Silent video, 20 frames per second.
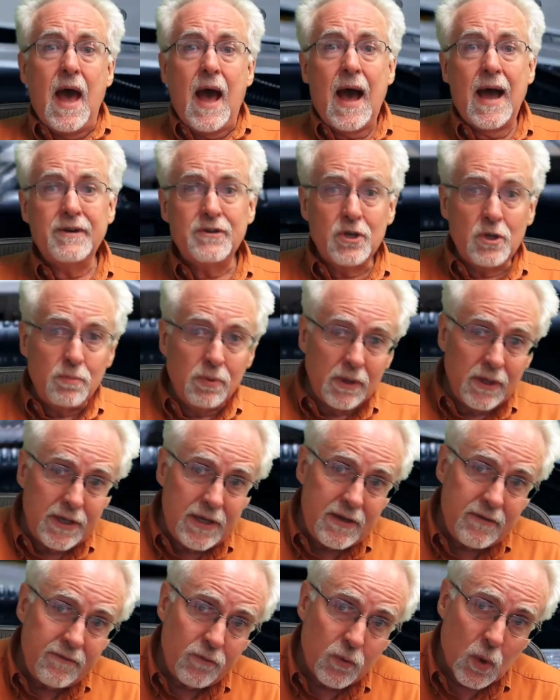I do
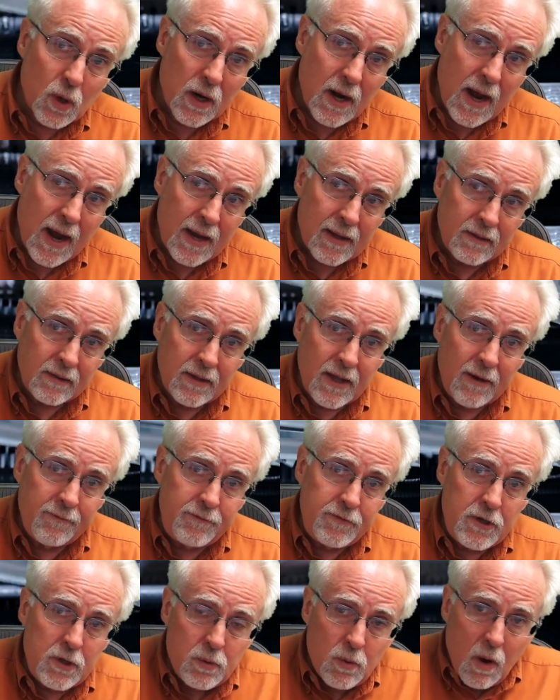believe where I
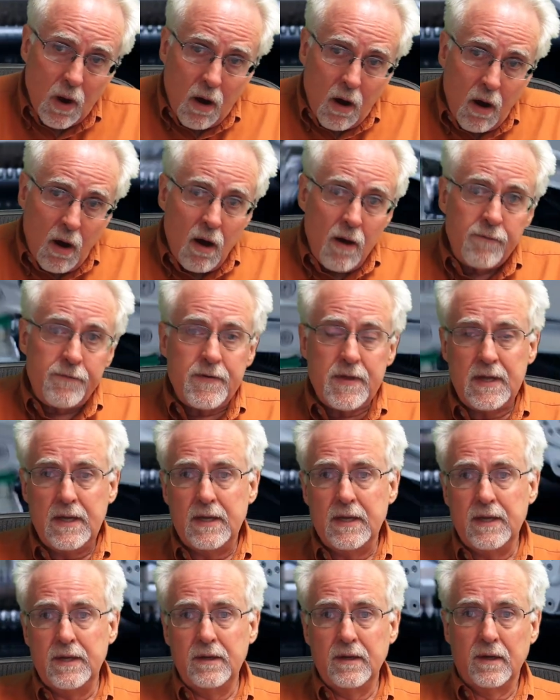left you off
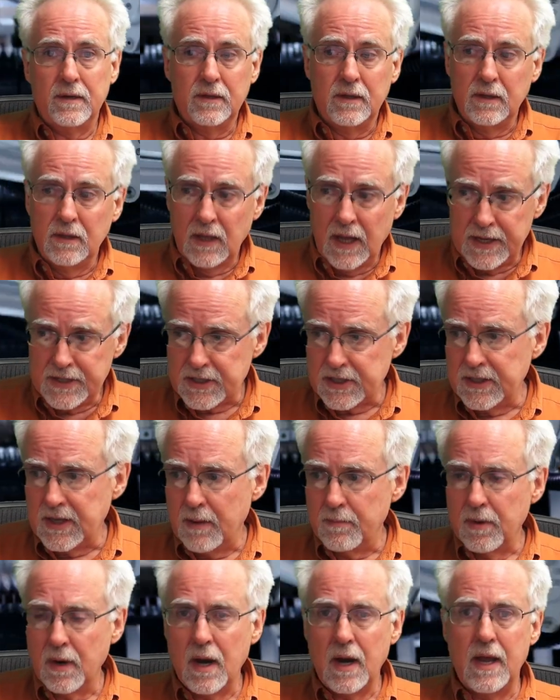in lesson
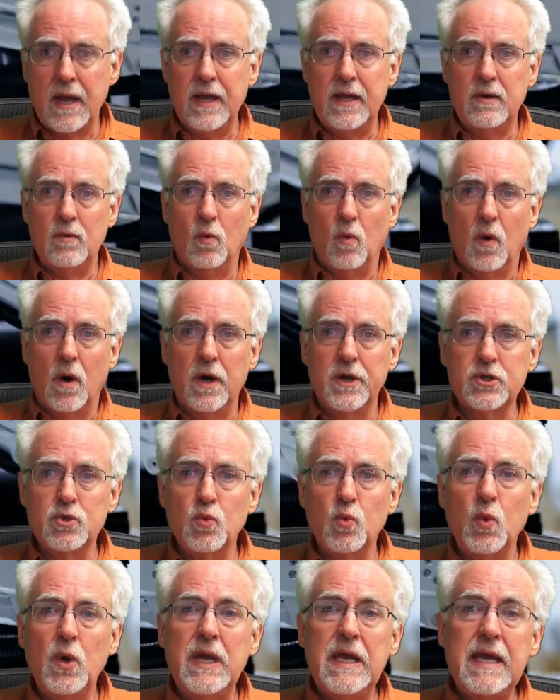number eight was
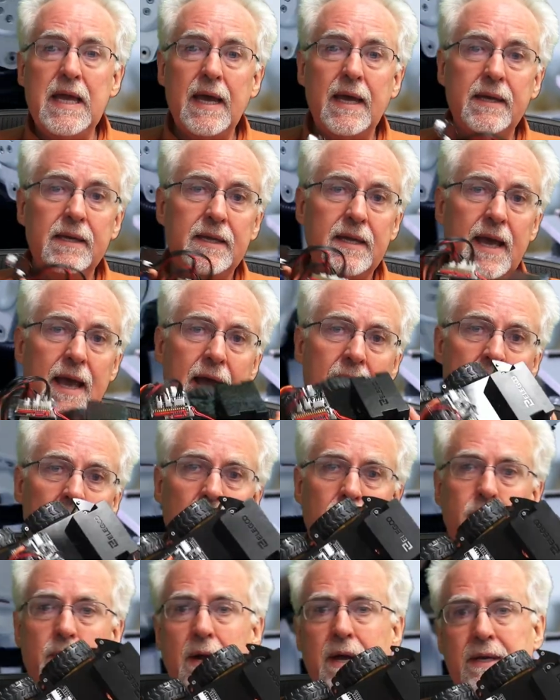we had
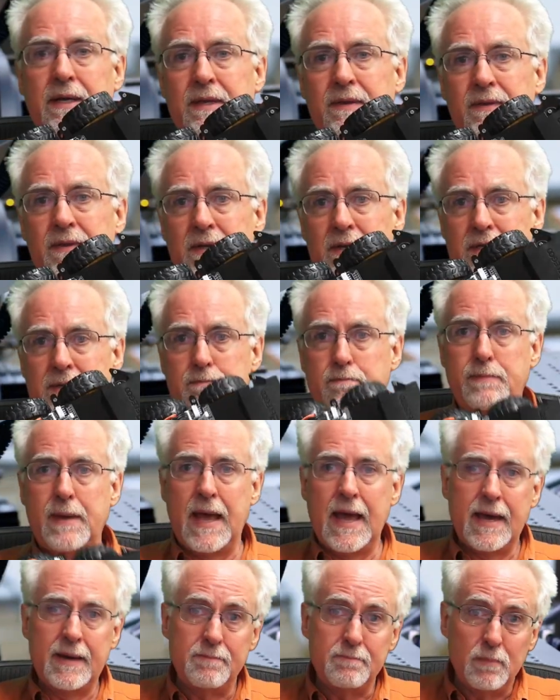calibrated this
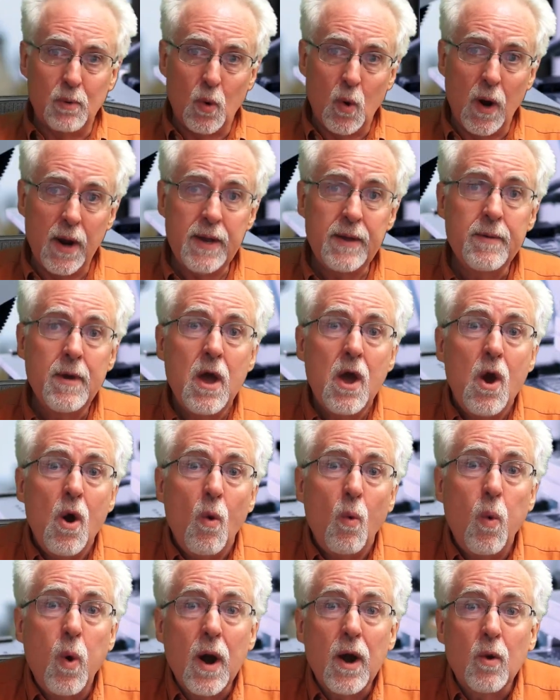bad boy
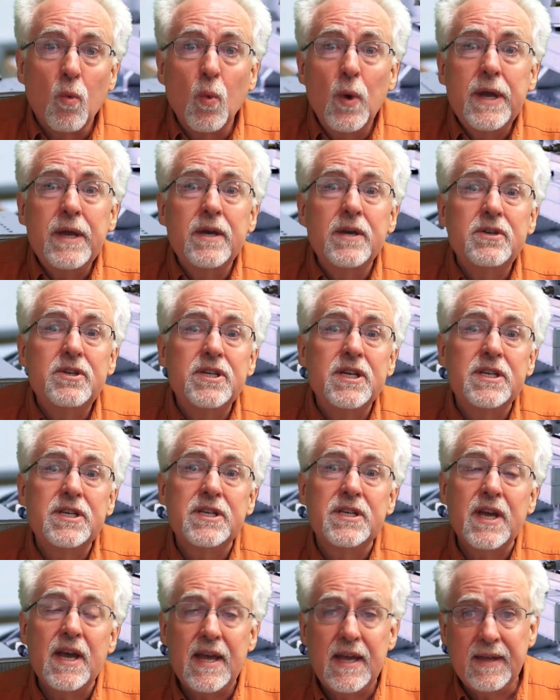where we could
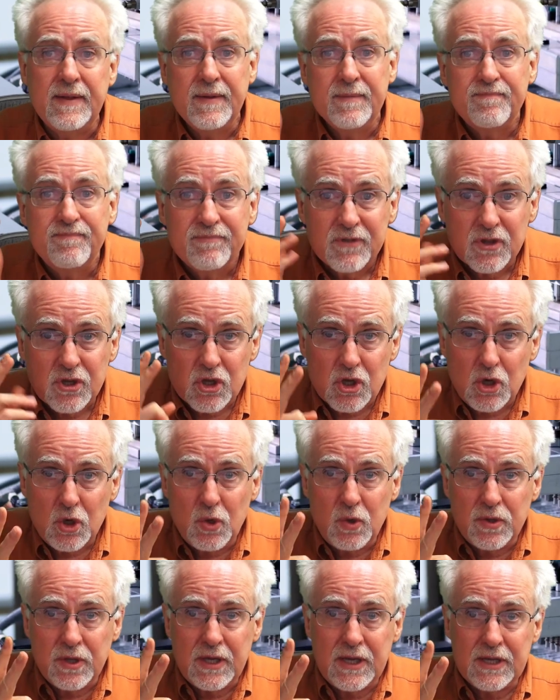just say
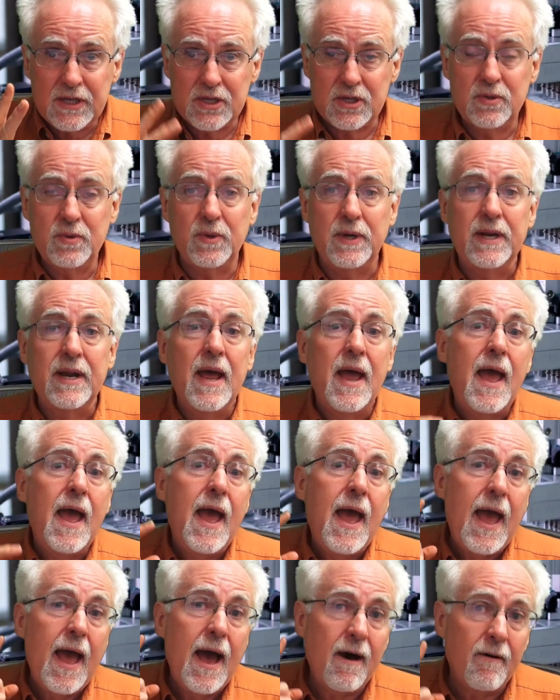two things to it.
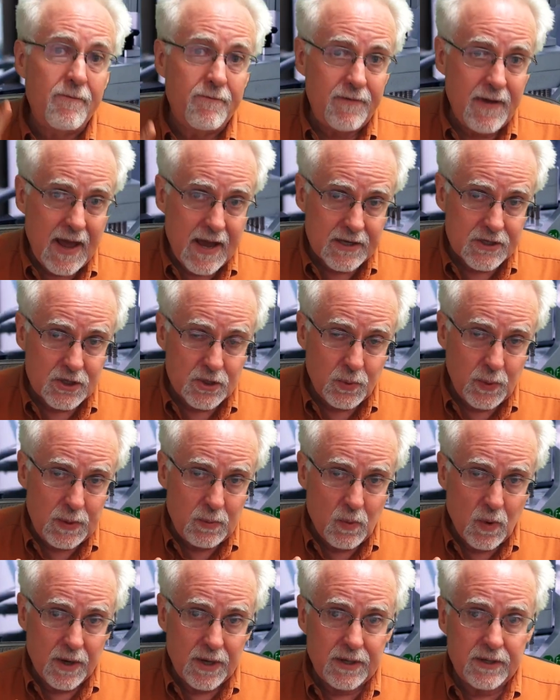How fast do we
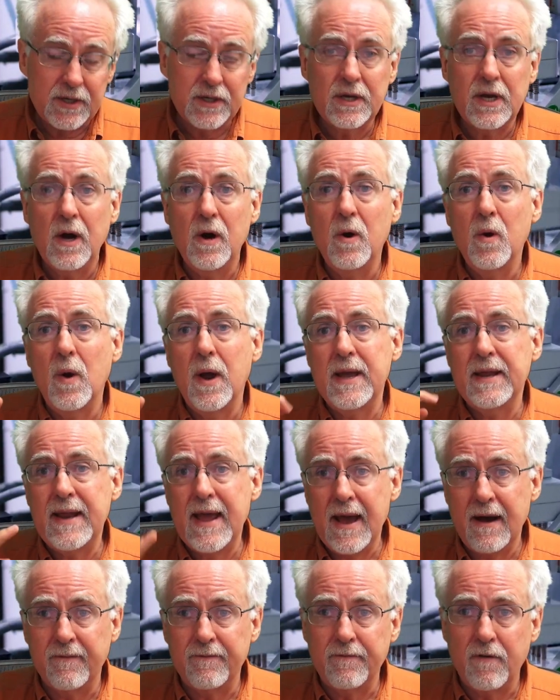want it to go, and
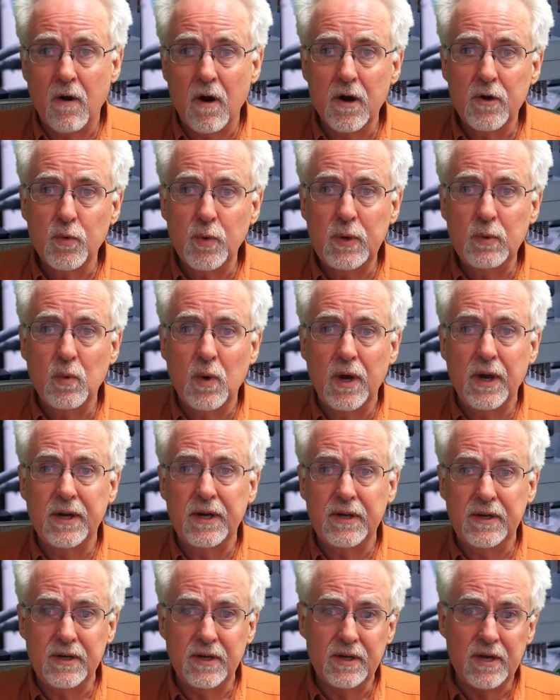how far do we want
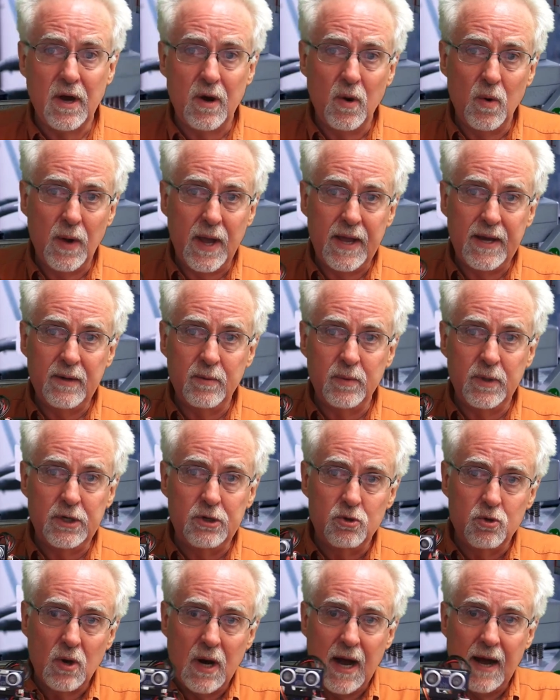it to go, and it
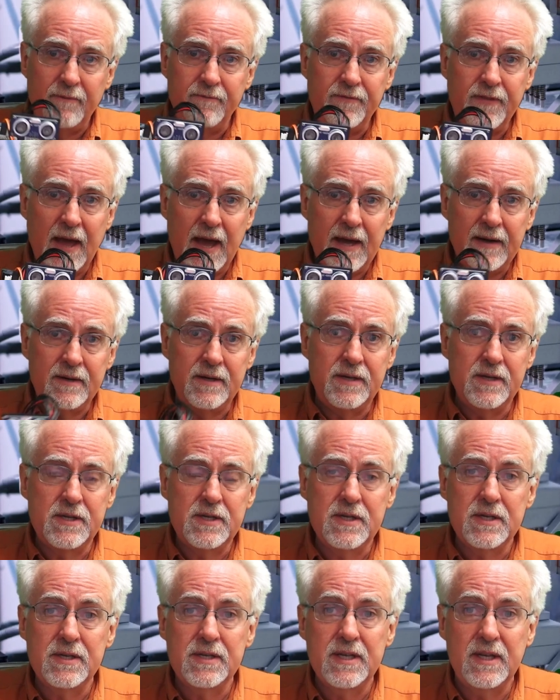would drive that
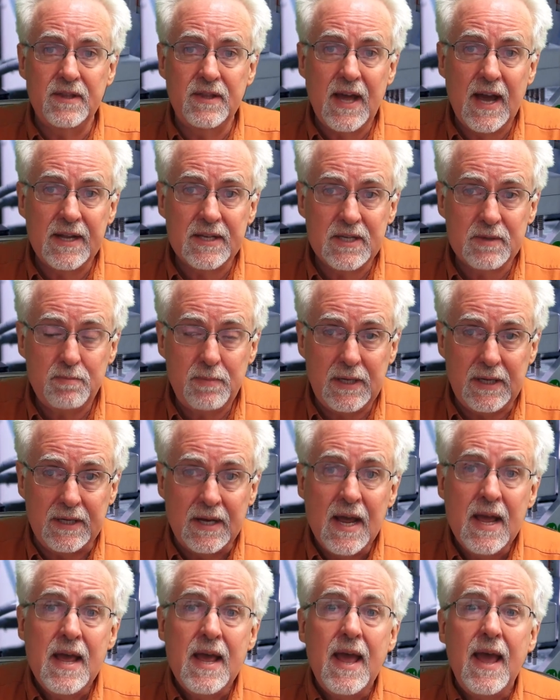distance at that speed.